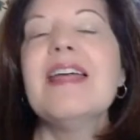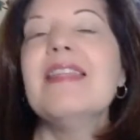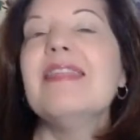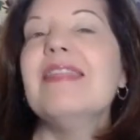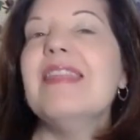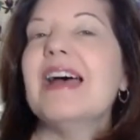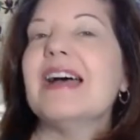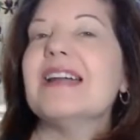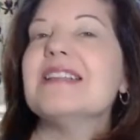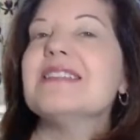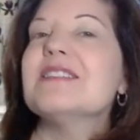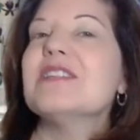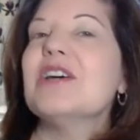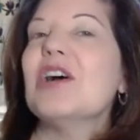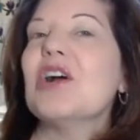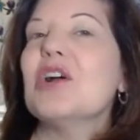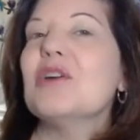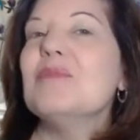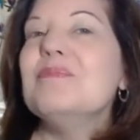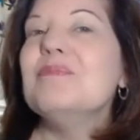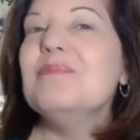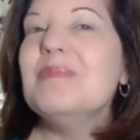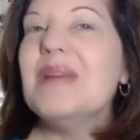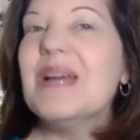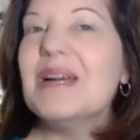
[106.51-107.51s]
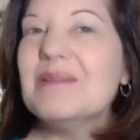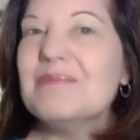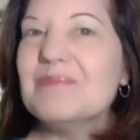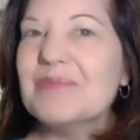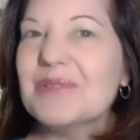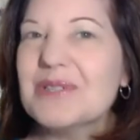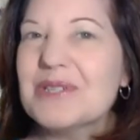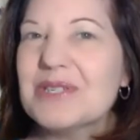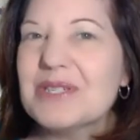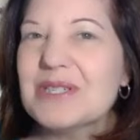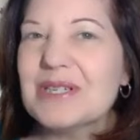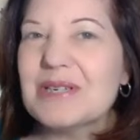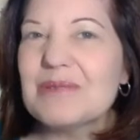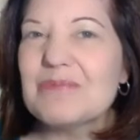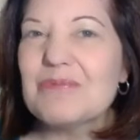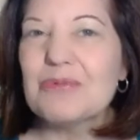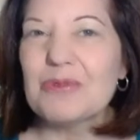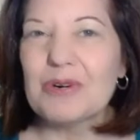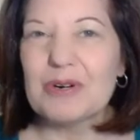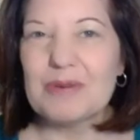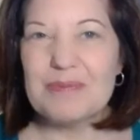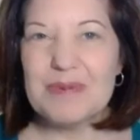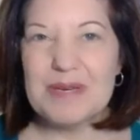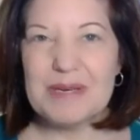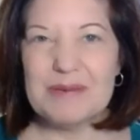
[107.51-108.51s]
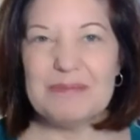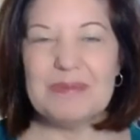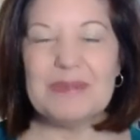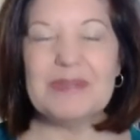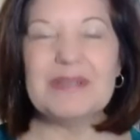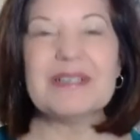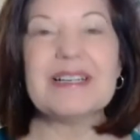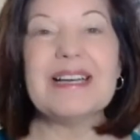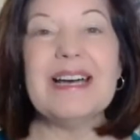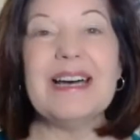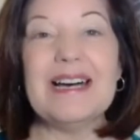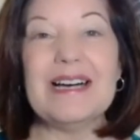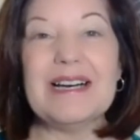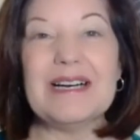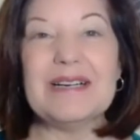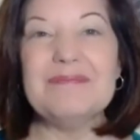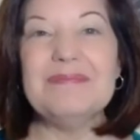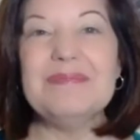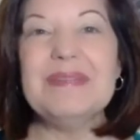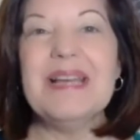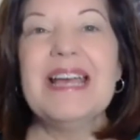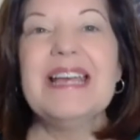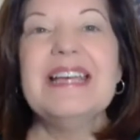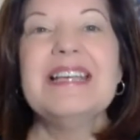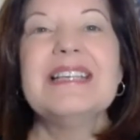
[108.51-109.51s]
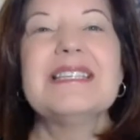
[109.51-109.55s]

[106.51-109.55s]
That's our membership where people come,